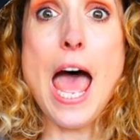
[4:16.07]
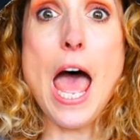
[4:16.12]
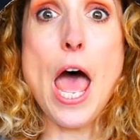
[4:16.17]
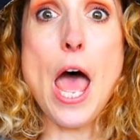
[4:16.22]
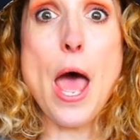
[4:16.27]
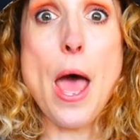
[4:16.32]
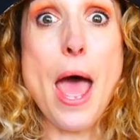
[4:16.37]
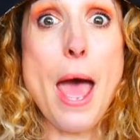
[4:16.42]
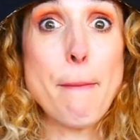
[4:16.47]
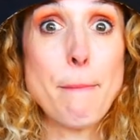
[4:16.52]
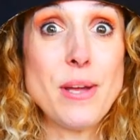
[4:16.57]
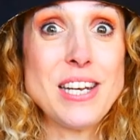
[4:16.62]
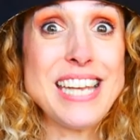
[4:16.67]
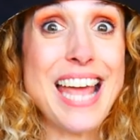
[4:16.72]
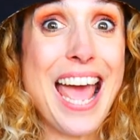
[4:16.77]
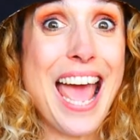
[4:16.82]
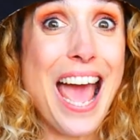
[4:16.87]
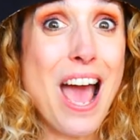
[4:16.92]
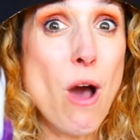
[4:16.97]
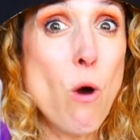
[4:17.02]
But
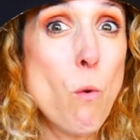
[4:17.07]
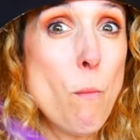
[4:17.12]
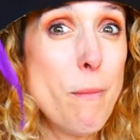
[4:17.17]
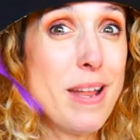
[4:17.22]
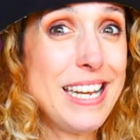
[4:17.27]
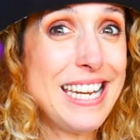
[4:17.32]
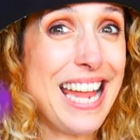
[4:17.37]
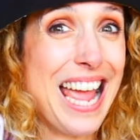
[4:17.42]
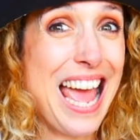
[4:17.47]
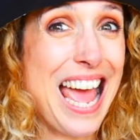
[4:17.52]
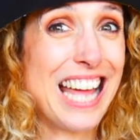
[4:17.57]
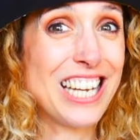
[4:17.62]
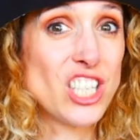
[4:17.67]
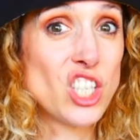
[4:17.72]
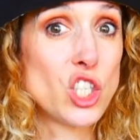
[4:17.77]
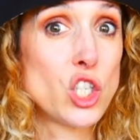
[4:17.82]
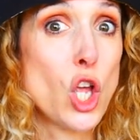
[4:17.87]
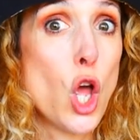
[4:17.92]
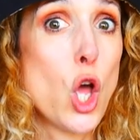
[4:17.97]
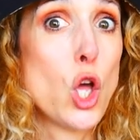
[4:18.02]
how many
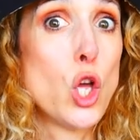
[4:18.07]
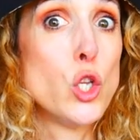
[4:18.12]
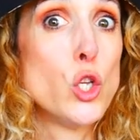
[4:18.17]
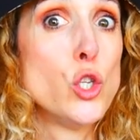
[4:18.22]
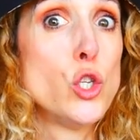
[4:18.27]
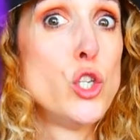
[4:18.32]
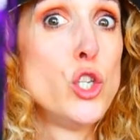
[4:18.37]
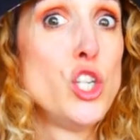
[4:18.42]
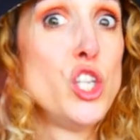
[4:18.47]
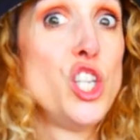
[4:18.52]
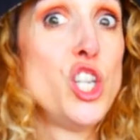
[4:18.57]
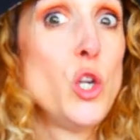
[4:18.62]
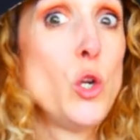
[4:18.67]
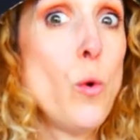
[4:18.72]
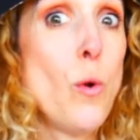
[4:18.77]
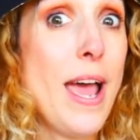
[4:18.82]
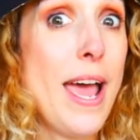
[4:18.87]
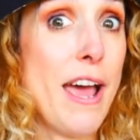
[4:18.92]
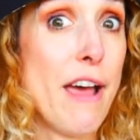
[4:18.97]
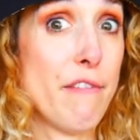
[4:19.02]
hats do
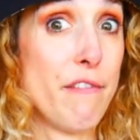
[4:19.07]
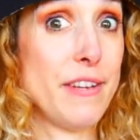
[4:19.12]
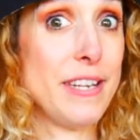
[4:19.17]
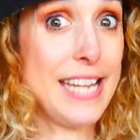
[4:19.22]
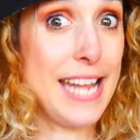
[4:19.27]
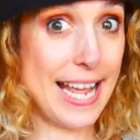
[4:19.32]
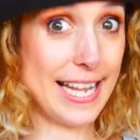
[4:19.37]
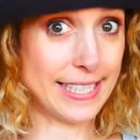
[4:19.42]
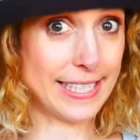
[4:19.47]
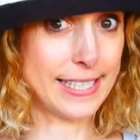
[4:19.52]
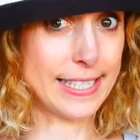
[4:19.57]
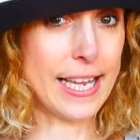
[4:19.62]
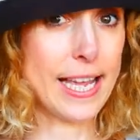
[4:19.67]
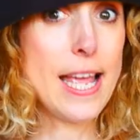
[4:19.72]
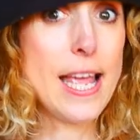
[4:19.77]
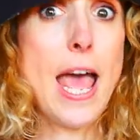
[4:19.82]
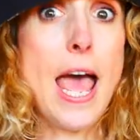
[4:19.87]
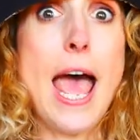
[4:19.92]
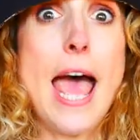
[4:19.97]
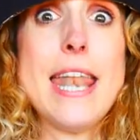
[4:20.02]
you have? Yes.
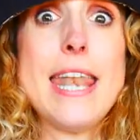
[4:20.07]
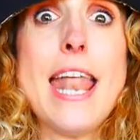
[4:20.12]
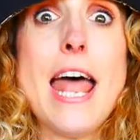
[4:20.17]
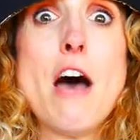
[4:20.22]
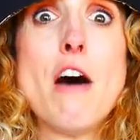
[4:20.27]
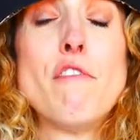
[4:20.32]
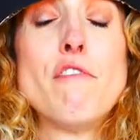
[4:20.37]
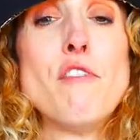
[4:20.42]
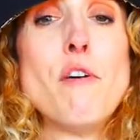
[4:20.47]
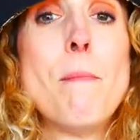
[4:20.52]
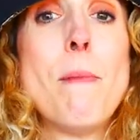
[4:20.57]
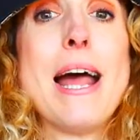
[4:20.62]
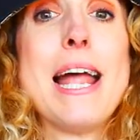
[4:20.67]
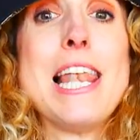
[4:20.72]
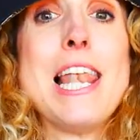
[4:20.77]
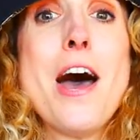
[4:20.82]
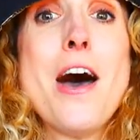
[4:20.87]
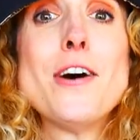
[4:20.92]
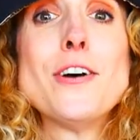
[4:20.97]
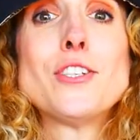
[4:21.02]
And now for my
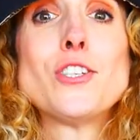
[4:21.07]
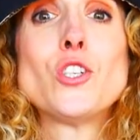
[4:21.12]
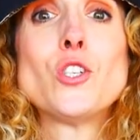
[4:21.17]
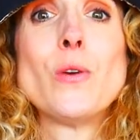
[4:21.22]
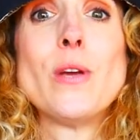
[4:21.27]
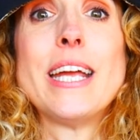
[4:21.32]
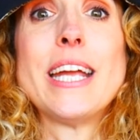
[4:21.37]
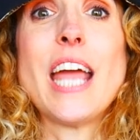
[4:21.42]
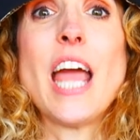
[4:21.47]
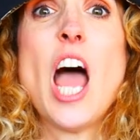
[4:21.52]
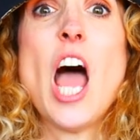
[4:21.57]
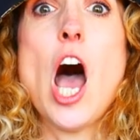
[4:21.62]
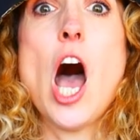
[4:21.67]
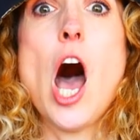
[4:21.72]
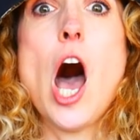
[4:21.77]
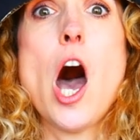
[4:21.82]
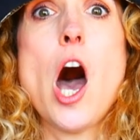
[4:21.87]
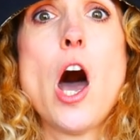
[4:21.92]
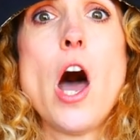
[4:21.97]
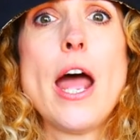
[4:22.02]
last trick,
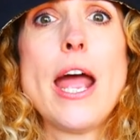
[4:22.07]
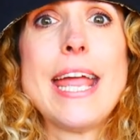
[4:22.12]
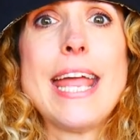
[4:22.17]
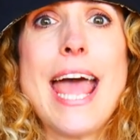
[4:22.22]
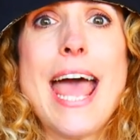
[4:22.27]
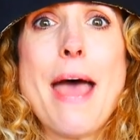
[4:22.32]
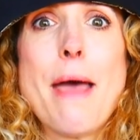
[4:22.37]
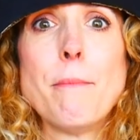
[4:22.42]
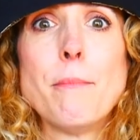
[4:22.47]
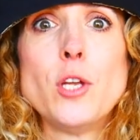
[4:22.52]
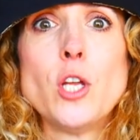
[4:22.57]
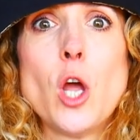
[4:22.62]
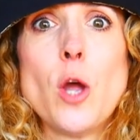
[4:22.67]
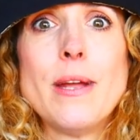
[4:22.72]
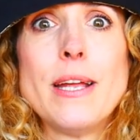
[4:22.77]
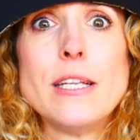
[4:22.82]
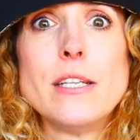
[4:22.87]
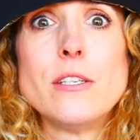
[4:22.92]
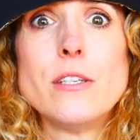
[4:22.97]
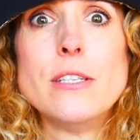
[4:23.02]
I am
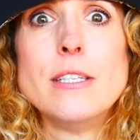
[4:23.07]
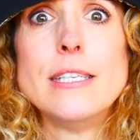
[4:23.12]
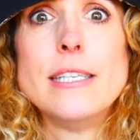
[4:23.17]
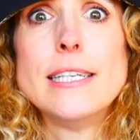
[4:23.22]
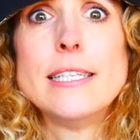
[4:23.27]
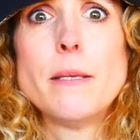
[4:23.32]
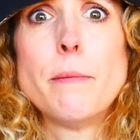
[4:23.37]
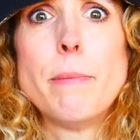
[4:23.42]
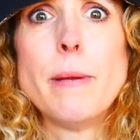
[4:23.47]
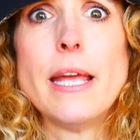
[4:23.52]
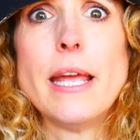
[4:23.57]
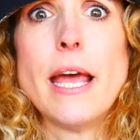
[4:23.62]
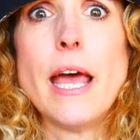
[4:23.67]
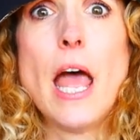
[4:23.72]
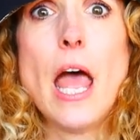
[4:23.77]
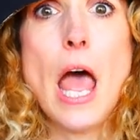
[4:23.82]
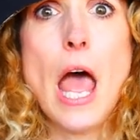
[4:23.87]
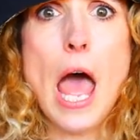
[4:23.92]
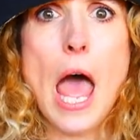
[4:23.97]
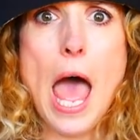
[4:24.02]
going to disappear.
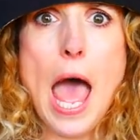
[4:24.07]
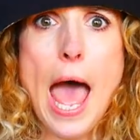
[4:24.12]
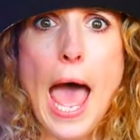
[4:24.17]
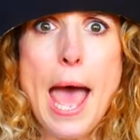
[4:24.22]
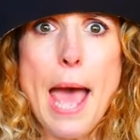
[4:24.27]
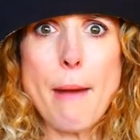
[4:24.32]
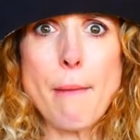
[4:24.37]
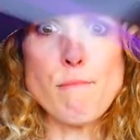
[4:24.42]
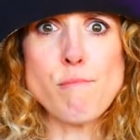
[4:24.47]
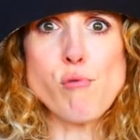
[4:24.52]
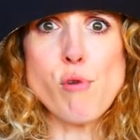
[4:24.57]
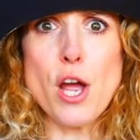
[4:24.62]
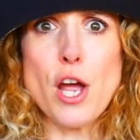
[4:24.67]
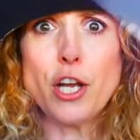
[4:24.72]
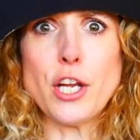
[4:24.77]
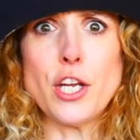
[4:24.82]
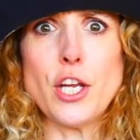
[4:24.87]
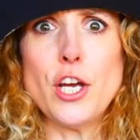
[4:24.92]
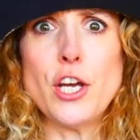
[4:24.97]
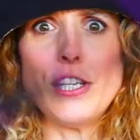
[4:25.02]

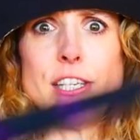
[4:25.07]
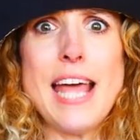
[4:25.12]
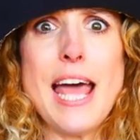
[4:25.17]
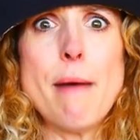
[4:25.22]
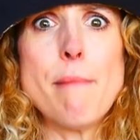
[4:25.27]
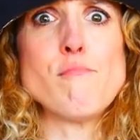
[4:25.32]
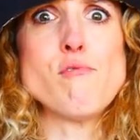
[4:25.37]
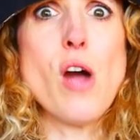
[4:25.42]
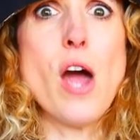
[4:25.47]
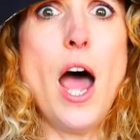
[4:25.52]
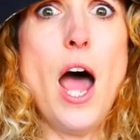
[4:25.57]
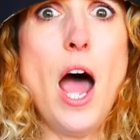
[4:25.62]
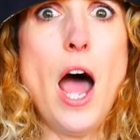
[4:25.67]
Abracadabra!